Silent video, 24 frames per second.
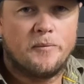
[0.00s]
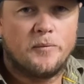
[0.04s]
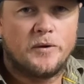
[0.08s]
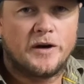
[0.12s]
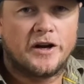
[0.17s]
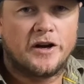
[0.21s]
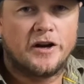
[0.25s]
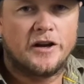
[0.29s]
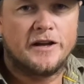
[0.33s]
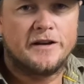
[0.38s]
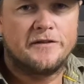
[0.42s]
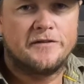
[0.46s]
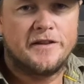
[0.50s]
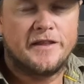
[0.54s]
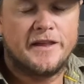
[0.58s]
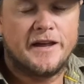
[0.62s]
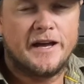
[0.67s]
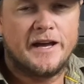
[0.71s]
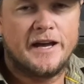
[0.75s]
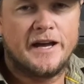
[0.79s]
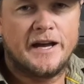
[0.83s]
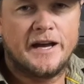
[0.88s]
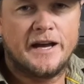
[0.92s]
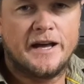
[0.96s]
We're going to leave it
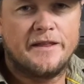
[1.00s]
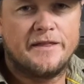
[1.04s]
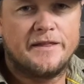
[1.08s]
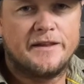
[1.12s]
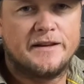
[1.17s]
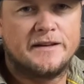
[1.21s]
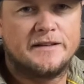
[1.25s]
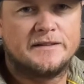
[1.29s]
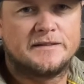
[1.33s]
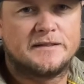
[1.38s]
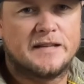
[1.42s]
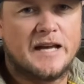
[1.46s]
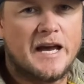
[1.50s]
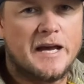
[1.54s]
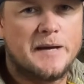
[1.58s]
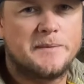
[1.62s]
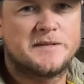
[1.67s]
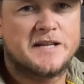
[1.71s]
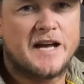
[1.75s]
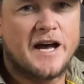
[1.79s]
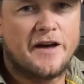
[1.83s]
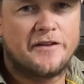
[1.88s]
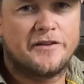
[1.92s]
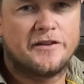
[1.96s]
there. There's
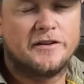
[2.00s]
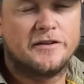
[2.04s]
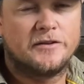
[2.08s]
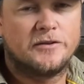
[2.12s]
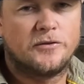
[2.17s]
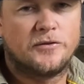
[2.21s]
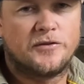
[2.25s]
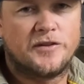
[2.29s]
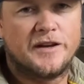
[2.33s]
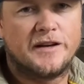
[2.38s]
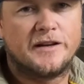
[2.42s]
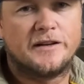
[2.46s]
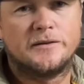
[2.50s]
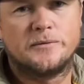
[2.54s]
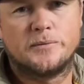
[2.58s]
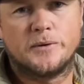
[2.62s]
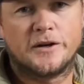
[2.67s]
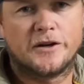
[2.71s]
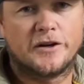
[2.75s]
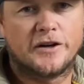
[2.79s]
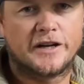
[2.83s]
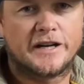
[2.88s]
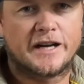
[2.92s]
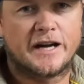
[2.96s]
heaps of other little things
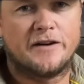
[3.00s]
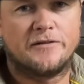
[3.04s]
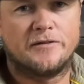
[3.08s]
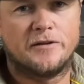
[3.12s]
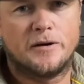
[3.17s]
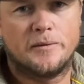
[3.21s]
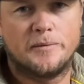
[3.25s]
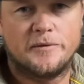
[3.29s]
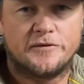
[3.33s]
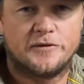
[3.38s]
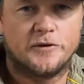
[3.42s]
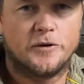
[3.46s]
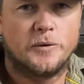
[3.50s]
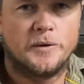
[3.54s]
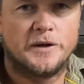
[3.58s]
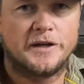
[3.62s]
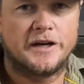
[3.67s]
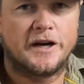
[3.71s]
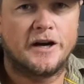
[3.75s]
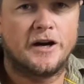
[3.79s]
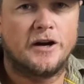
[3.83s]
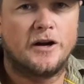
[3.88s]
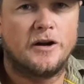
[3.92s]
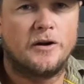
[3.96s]
we're going to cover before we
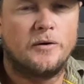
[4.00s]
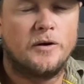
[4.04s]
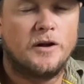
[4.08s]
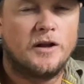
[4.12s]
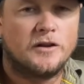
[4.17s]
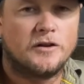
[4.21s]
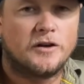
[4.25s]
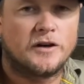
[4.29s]
go.